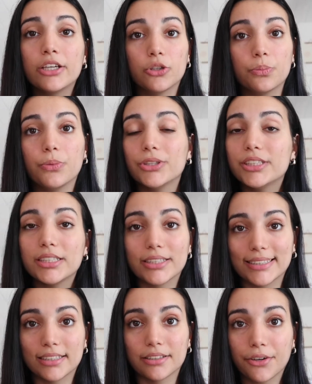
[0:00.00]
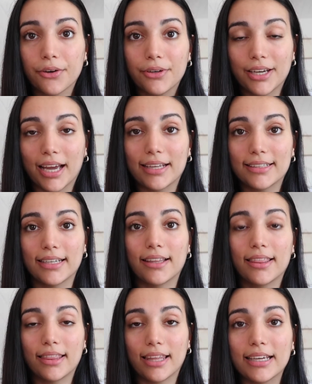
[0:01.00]
Your body doesn't know that. It
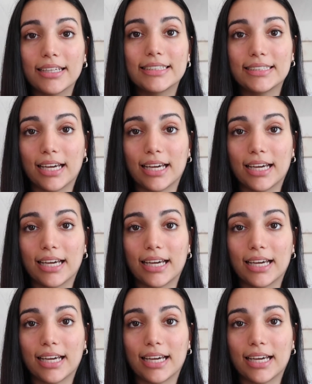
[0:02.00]
thinks